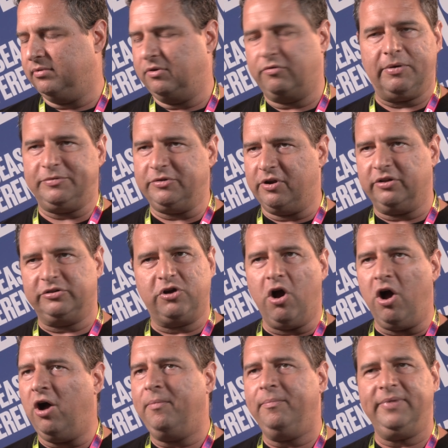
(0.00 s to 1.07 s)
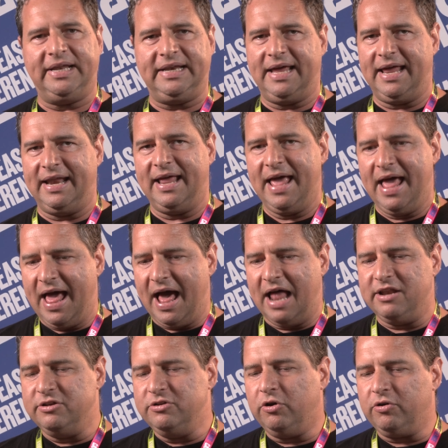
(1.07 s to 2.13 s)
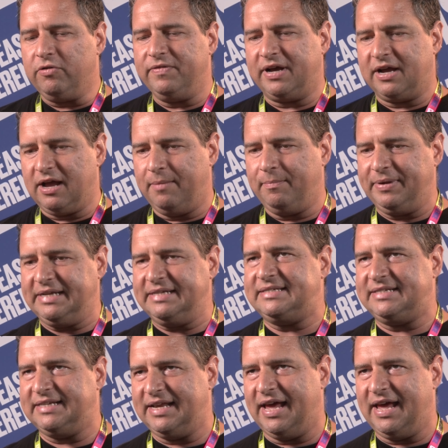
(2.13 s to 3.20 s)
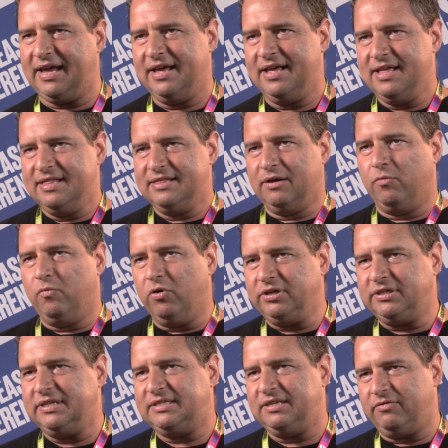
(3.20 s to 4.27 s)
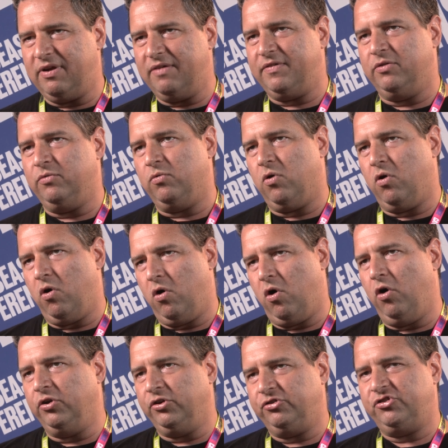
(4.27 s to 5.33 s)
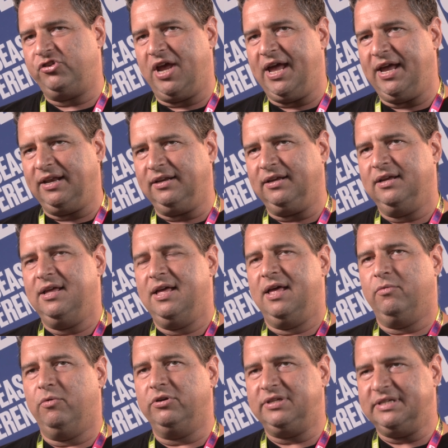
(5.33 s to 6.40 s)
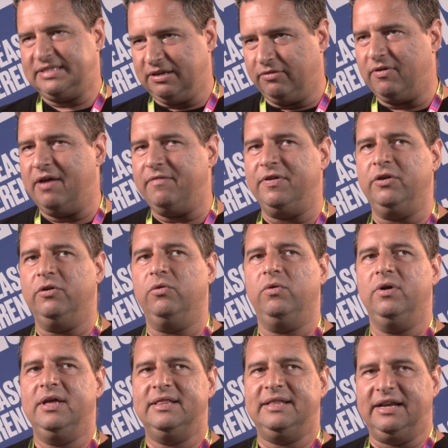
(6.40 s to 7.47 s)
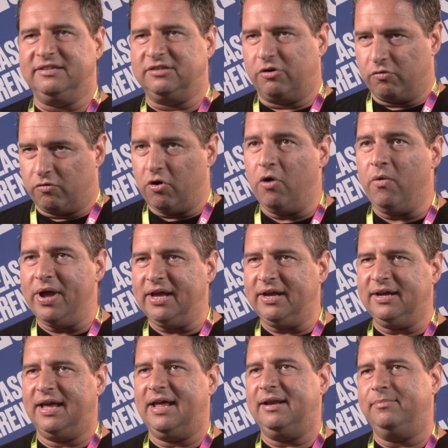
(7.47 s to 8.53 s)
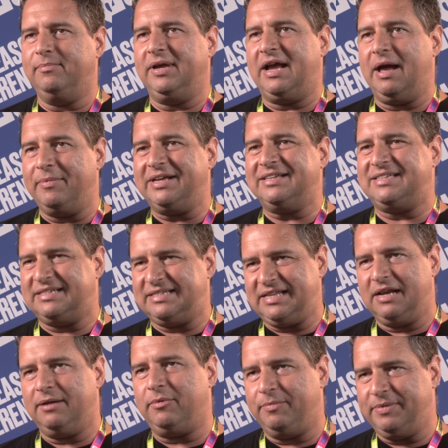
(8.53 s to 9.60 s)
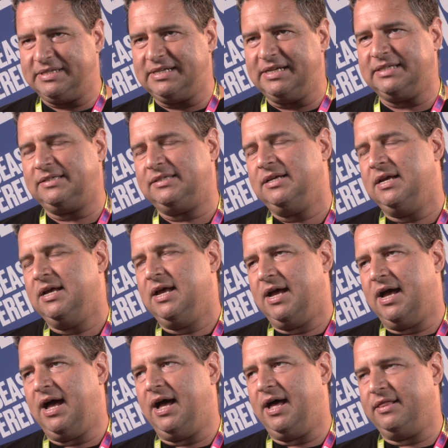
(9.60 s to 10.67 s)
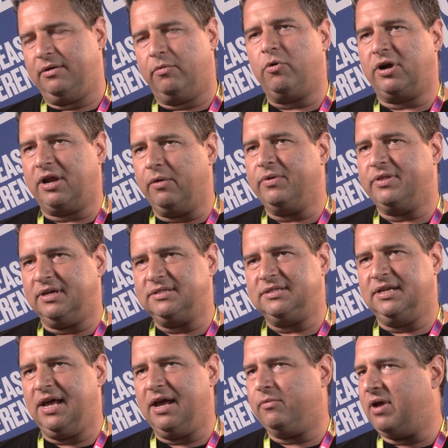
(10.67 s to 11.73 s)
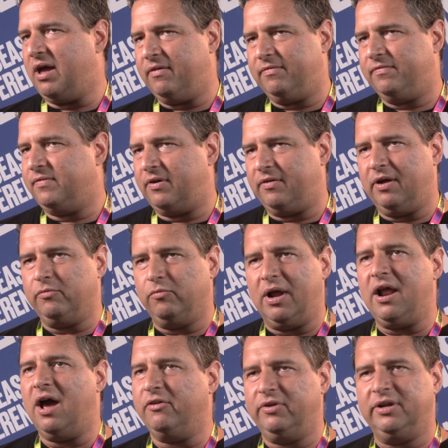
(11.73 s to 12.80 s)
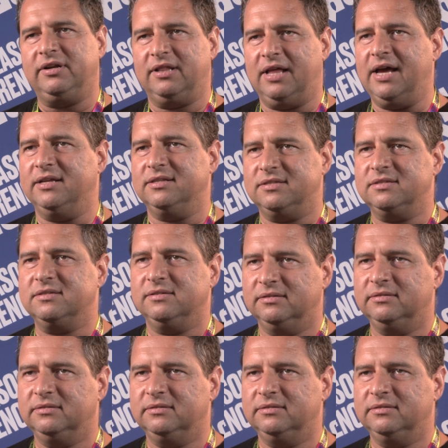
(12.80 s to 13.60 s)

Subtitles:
Crypto.com, and a lot of the companies today that want to see revenue on chain, and want to see revenue that is growing and becoming a sustainable business, they're working with us today, and we have around 100 clients.